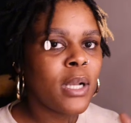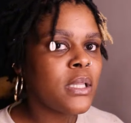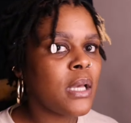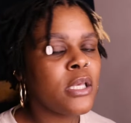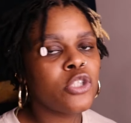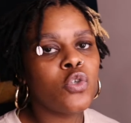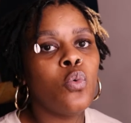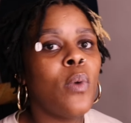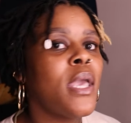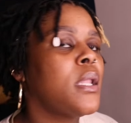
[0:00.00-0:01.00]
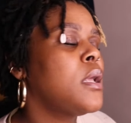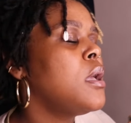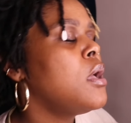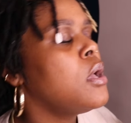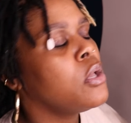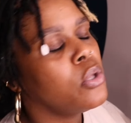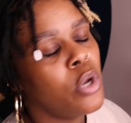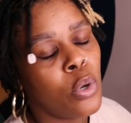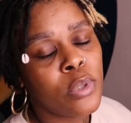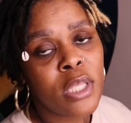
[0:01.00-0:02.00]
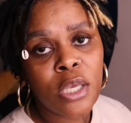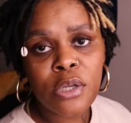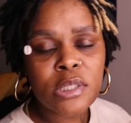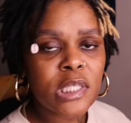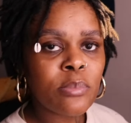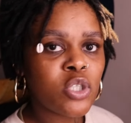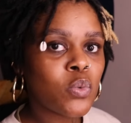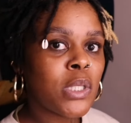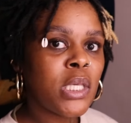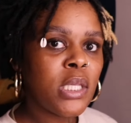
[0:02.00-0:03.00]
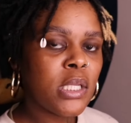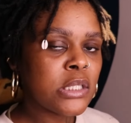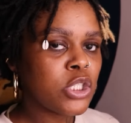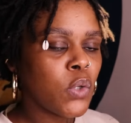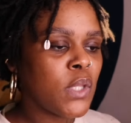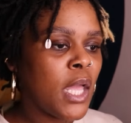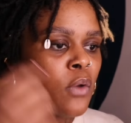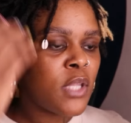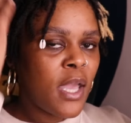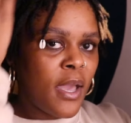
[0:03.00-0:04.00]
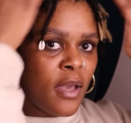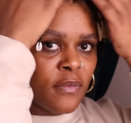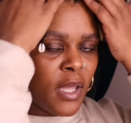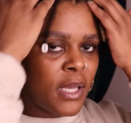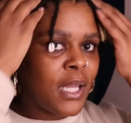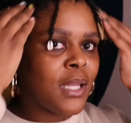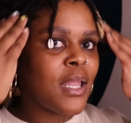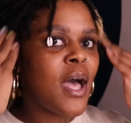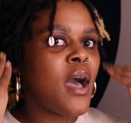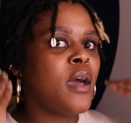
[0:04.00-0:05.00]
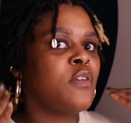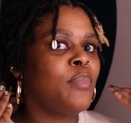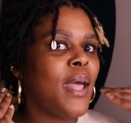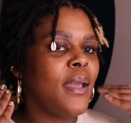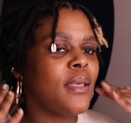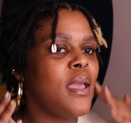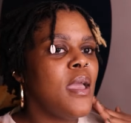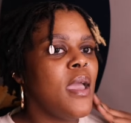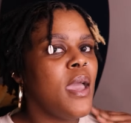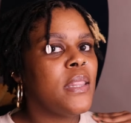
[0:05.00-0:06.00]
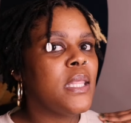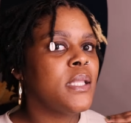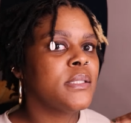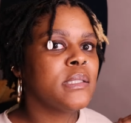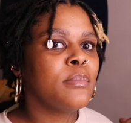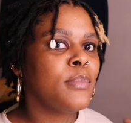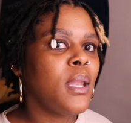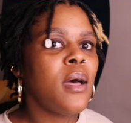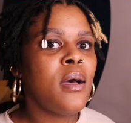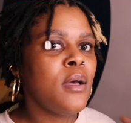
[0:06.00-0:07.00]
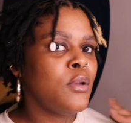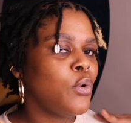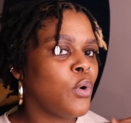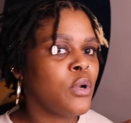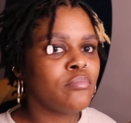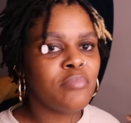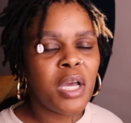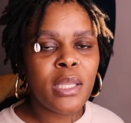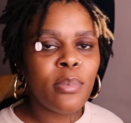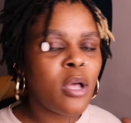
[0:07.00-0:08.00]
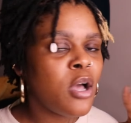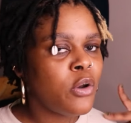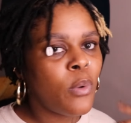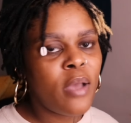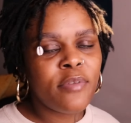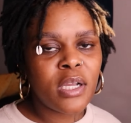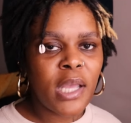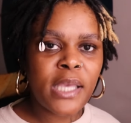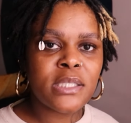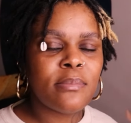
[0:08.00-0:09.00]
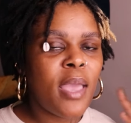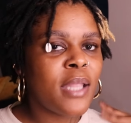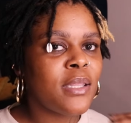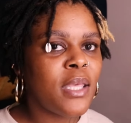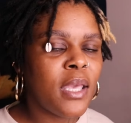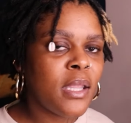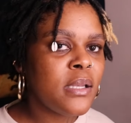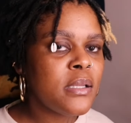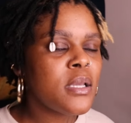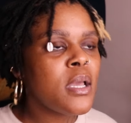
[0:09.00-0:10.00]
my clients who wait, you know, years in between, and so now they have like a lot of black and then some blonde or honey blonde or whatever the case at the end.